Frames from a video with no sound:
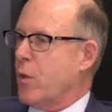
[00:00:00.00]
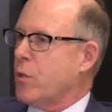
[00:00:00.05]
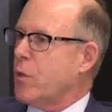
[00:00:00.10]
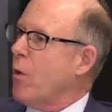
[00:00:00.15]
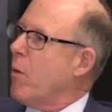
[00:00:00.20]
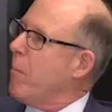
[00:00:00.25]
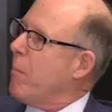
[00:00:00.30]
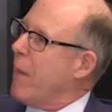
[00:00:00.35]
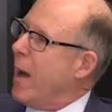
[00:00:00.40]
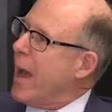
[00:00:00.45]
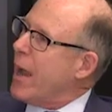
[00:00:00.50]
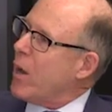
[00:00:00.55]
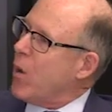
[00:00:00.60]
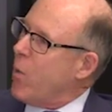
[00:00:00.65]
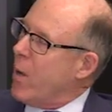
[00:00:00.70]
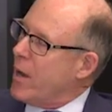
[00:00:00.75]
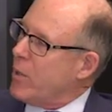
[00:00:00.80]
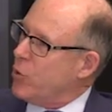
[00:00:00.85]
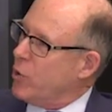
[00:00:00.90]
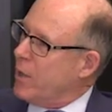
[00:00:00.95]
So my
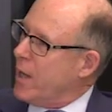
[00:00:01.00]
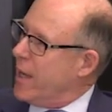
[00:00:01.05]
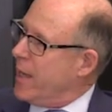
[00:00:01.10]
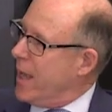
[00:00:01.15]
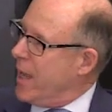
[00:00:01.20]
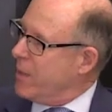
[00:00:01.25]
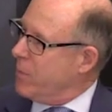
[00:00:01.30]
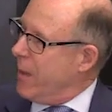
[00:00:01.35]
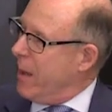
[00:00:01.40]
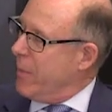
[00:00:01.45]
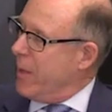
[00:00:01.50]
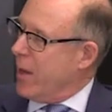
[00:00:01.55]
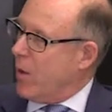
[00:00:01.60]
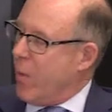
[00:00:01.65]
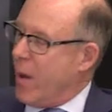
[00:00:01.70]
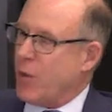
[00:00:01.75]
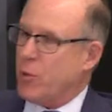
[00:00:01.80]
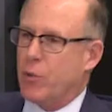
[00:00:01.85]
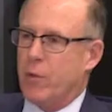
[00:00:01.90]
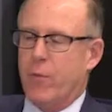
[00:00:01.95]
question, I guess, maybe
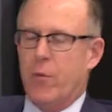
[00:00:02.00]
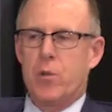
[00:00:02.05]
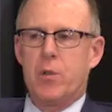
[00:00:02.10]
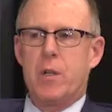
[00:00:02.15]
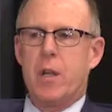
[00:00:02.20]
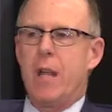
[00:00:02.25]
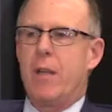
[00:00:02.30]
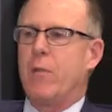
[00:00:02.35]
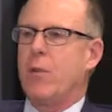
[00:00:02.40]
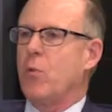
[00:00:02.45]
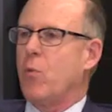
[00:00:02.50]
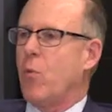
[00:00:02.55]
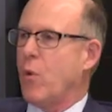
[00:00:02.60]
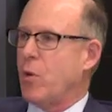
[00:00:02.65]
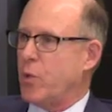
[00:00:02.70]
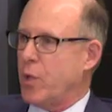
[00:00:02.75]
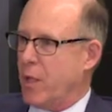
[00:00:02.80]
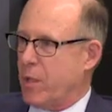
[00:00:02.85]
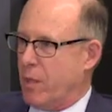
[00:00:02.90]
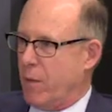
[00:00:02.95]
a question for Stephen,
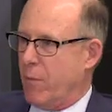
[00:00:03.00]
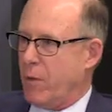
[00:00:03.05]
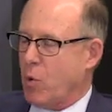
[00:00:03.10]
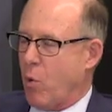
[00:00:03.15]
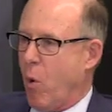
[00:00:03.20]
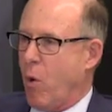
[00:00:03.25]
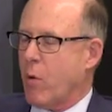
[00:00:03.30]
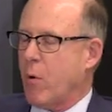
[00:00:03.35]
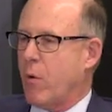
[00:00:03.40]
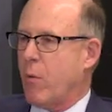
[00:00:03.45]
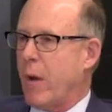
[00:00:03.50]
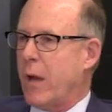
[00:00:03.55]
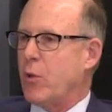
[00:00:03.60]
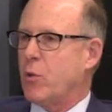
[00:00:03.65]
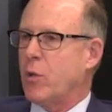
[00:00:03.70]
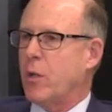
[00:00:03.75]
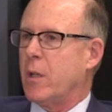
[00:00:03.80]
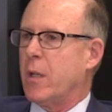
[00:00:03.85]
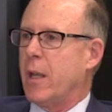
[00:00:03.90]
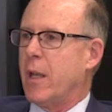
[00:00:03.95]
or just a rhetorical
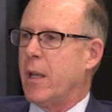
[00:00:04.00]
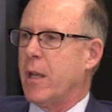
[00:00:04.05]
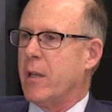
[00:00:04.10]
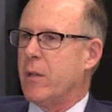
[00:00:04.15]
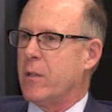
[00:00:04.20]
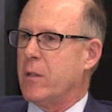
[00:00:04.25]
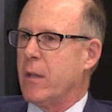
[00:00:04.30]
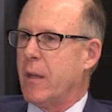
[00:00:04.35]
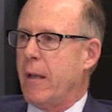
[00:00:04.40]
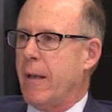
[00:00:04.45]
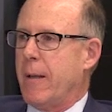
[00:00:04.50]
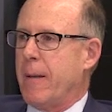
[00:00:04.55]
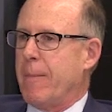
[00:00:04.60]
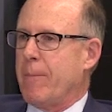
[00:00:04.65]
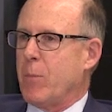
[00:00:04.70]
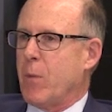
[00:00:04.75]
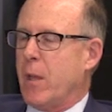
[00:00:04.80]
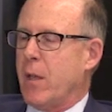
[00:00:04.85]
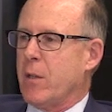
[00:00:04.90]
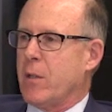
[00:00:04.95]
question, is
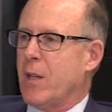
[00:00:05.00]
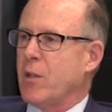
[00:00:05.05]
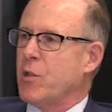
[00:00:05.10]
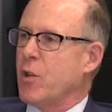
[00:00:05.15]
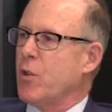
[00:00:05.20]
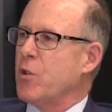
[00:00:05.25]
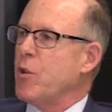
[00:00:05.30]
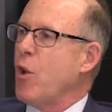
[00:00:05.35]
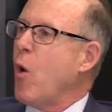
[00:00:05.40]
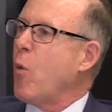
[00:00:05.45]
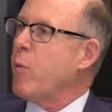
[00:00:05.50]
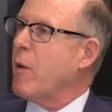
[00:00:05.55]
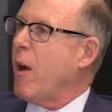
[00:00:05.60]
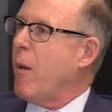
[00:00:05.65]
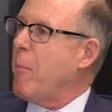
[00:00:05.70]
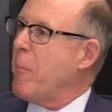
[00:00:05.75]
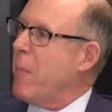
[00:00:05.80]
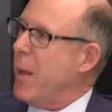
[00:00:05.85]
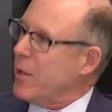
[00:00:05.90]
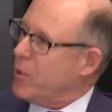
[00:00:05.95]
since there's no
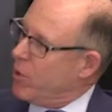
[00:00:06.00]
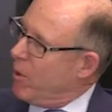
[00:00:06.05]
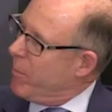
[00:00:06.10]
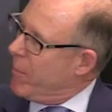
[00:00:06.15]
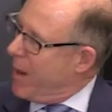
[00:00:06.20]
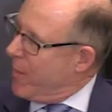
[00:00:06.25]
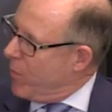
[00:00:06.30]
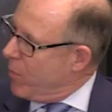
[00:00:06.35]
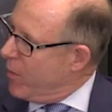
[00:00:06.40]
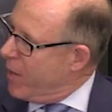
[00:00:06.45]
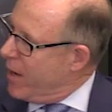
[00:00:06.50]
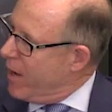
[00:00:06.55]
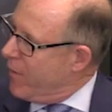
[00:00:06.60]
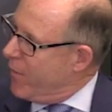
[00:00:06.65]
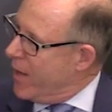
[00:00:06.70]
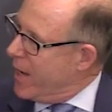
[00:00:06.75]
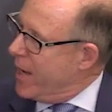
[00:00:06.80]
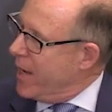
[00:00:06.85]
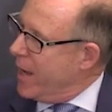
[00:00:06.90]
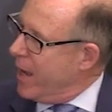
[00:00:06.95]
real muscle memory
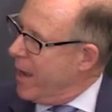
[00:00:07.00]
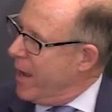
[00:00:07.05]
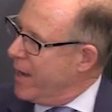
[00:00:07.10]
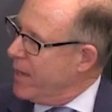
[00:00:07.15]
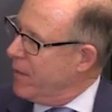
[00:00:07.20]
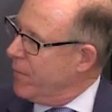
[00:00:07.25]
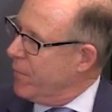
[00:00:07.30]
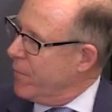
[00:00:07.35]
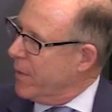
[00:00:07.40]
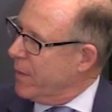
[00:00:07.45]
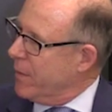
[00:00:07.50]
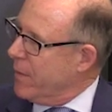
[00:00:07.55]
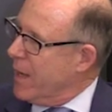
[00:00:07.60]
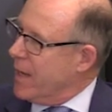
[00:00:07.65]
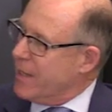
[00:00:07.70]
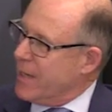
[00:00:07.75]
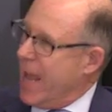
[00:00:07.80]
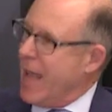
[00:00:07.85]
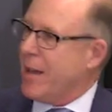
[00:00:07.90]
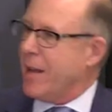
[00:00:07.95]
of any kind of
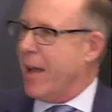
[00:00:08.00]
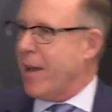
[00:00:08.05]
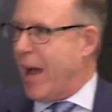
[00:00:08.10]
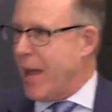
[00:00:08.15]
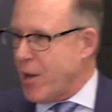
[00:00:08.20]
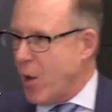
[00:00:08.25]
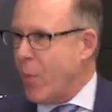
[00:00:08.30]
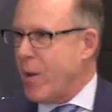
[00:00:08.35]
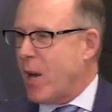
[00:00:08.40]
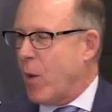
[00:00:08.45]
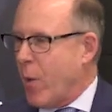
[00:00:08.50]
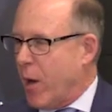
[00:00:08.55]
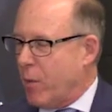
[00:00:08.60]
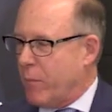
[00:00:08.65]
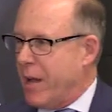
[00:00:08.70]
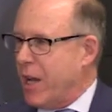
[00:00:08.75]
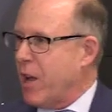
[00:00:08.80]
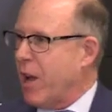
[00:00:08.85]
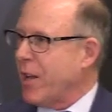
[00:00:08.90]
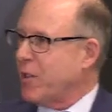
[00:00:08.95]
I know we don't want
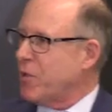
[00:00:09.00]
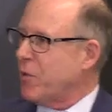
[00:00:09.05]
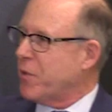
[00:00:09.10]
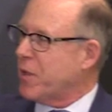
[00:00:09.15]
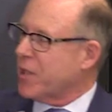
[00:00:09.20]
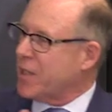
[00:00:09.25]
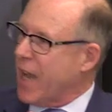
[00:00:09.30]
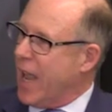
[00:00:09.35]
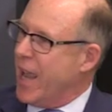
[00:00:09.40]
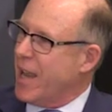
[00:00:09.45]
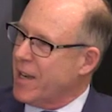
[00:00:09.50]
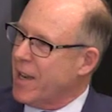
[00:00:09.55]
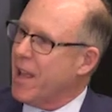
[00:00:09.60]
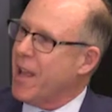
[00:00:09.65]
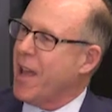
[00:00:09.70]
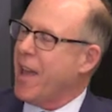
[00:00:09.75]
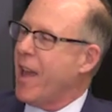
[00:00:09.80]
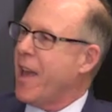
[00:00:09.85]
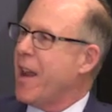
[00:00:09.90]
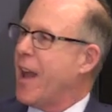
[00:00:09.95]
to reconstitute the state,
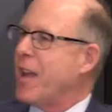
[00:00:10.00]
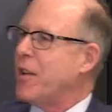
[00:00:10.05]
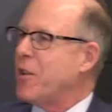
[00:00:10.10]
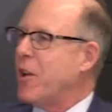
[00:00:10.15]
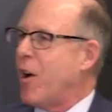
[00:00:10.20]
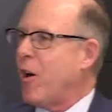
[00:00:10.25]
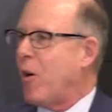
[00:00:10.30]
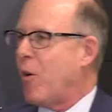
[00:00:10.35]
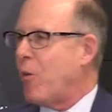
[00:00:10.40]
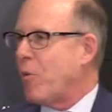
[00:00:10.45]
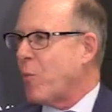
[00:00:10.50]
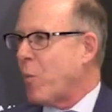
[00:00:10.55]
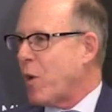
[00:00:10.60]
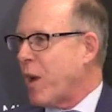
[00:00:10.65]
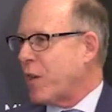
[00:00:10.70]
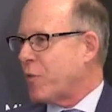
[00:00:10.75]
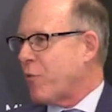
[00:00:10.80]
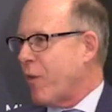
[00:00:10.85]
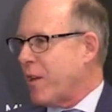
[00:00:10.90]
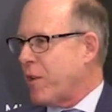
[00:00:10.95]
and I know
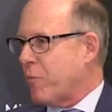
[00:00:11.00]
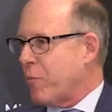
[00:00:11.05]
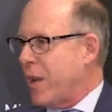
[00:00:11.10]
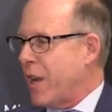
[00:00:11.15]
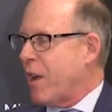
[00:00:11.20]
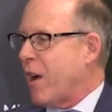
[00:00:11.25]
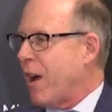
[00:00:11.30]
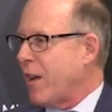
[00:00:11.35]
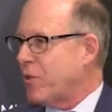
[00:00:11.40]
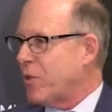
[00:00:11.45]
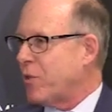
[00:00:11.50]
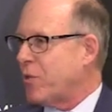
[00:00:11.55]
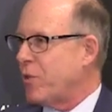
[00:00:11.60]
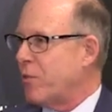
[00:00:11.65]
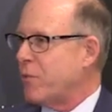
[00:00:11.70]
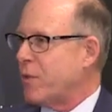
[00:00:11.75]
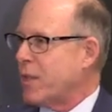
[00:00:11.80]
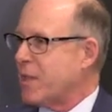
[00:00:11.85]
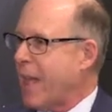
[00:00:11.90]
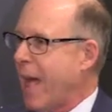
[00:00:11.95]
we're not trying to
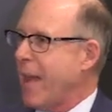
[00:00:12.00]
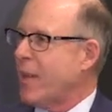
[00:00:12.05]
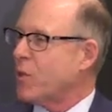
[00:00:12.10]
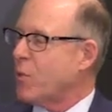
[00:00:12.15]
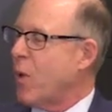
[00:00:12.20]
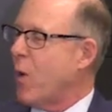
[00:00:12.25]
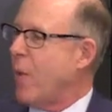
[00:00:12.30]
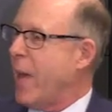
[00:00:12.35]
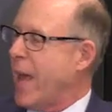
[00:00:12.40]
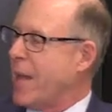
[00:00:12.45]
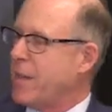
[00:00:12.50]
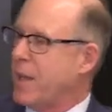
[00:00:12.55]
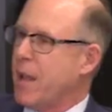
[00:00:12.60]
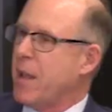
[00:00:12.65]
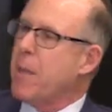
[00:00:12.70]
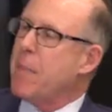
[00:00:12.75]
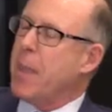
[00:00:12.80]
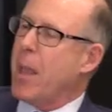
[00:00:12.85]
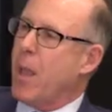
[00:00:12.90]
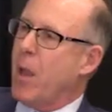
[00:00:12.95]
reconstitute the status quo
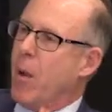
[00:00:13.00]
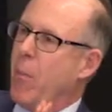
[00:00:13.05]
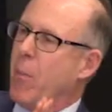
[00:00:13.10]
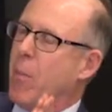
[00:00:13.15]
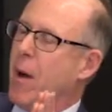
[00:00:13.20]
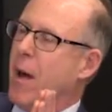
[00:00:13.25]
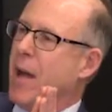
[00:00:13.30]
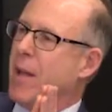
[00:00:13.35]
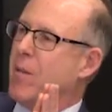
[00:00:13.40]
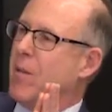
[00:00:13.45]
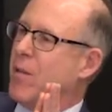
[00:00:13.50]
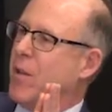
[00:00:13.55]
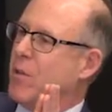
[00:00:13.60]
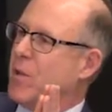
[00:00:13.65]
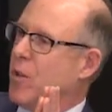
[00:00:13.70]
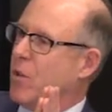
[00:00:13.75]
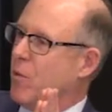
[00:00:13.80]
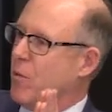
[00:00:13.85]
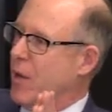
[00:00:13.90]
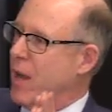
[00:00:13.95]
ante, but the
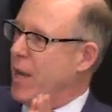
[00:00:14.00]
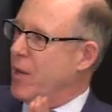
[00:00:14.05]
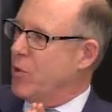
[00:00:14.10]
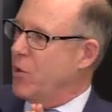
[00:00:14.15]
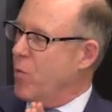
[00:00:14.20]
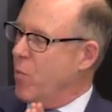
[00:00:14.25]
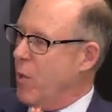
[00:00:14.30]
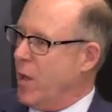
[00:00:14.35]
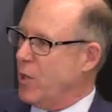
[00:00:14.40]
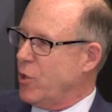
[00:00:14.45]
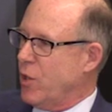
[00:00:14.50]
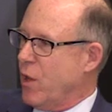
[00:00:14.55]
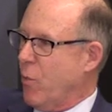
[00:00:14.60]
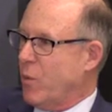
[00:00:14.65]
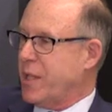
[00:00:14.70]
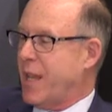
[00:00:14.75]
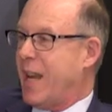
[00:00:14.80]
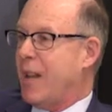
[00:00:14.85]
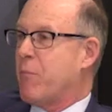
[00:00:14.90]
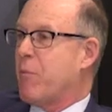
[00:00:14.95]
degree to which
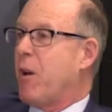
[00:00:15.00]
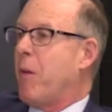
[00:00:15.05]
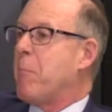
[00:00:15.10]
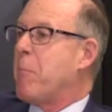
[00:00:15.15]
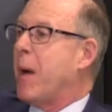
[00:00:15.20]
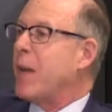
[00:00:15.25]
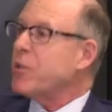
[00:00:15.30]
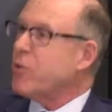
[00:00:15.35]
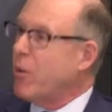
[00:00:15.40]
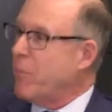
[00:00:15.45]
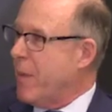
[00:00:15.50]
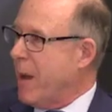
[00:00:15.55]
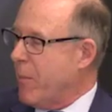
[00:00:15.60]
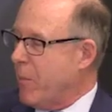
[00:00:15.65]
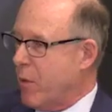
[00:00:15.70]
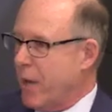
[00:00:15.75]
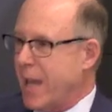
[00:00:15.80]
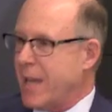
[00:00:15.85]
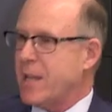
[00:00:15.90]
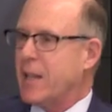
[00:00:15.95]
there was any real muscle
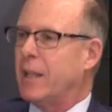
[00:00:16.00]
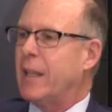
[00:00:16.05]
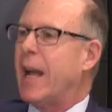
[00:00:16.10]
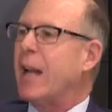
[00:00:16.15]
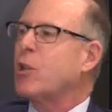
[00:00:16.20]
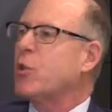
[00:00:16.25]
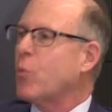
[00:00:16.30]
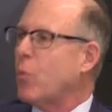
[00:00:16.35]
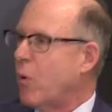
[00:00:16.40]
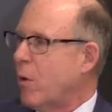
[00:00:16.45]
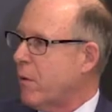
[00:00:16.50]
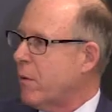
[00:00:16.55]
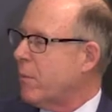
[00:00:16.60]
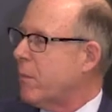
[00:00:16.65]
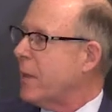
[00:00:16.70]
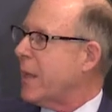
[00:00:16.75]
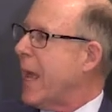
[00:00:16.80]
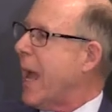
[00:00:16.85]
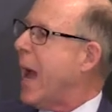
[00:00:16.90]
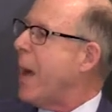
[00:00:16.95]
memory,
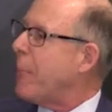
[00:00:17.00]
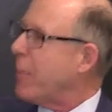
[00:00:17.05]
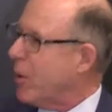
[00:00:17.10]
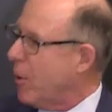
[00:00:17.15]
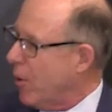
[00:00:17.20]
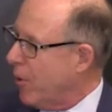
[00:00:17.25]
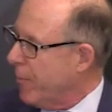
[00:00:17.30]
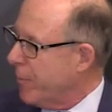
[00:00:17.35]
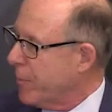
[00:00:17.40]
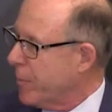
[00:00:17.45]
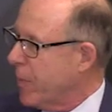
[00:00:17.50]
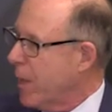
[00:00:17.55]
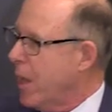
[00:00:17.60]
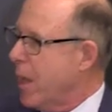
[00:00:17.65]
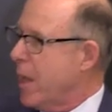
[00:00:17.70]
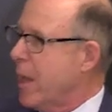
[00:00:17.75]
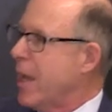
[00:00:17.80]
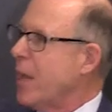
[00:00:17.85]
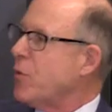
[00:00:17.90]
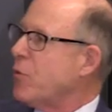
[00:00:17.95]
intellectual capital,
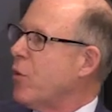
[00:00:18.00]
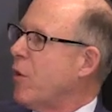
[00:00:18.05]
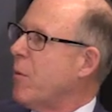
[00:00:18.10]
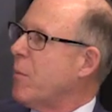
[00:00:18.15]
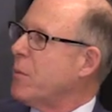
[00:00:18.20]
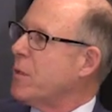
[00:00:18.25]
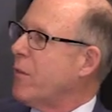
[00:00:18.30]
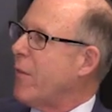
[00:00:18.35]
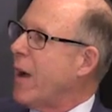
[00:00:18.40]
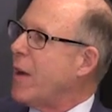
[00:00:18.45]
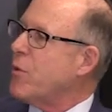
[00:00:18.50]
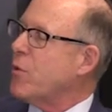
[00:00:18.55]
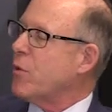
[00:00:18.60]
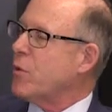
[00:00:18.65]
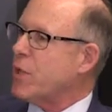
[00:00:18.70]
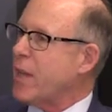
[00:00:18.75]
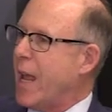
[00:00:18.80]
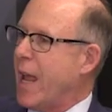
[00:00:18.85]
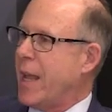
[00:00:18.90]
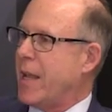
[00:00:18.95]
in terms of
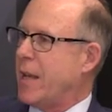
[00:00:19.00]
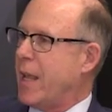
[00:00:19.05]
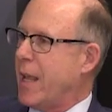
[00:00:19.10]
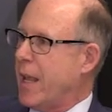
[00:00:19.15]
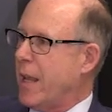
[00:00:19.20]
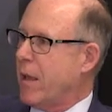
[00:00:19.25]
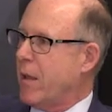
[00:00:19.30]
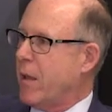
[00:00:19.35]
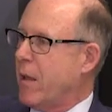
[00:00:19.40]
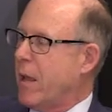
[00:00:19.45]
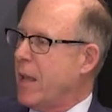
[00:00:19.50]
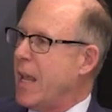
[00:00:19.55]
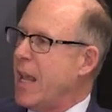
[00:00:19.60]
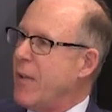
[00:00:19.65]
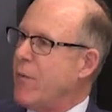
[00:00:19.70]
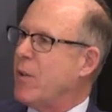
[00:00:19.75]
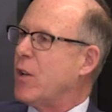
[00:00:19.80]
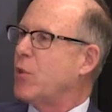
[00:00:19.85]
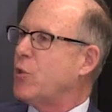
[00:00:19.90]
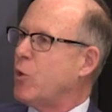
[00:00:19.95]
understanding,
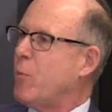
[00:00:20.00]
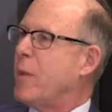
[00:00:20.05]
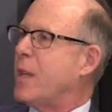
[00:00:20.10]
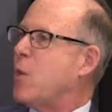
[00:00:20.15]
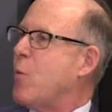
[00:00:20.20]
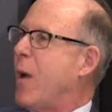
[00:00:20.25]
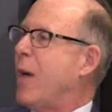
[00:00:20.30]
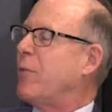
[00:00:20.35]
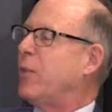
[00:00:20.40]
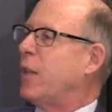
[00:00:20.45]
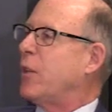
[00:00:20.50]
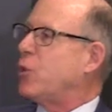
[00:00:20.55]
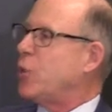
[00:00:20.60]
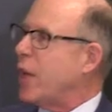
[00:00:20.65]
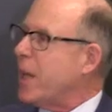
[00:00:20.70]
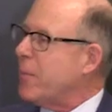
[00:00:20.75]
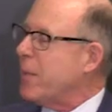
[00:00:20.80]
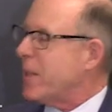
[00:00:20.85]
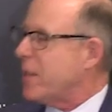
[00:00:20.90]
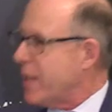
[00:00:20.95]
even assuming you have
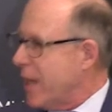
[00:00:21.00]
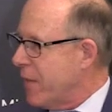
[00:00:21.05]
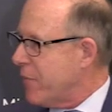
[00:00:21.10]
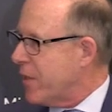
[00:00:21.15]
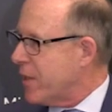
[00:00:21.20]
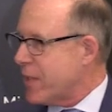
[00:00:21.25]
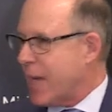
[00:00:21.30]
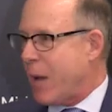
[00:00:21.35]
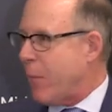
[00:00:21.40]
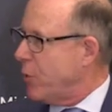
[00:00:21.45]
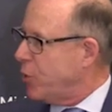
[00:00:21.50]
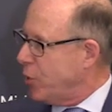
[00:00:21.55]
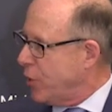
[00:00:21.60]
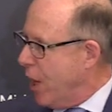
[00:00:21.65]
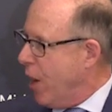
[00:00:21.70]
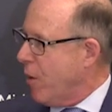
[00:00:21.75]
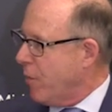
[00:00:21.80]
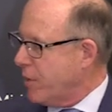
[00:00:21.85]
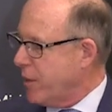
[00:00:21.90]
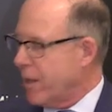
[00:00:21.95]
legitimacy of the state, which you
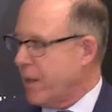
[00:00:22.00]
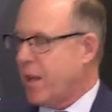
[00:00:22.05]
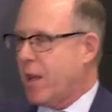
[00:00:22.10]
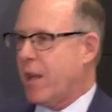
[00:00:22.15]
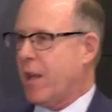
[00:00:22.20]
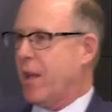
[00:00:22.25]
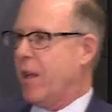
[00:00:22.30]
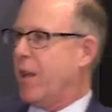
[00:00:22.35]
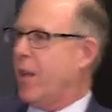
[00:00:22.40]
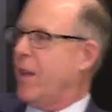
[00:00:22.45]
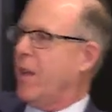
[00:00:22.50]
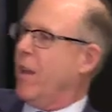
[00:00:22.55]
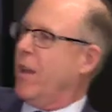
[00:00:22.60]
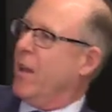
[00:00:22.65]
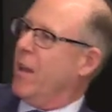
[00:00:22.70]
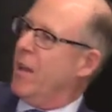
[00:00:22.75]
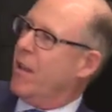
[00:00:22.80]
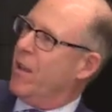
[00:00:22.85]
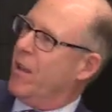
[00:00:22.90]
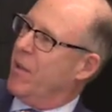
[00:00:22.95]
don't,
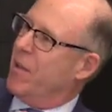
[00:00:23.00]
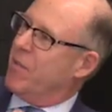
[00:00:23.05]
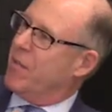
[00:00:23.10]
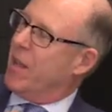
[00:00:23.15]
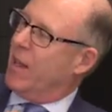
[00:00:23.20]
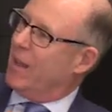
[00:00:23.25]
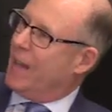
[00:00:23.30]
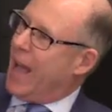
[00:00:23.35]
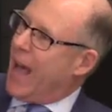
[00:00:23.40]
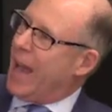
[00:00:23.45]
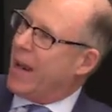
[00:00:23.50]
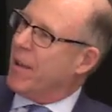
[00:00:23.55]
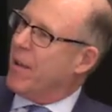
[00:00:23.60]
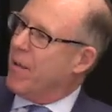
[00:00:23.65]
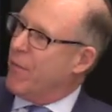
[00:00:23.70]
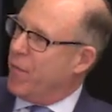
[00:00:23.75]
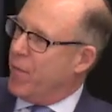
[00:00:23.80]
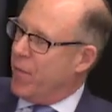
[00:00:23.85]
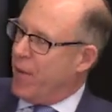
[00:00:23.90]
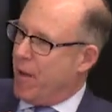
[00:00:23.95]
the lack
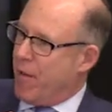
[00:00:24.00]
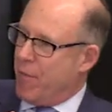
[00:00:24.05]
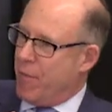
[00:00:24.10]
of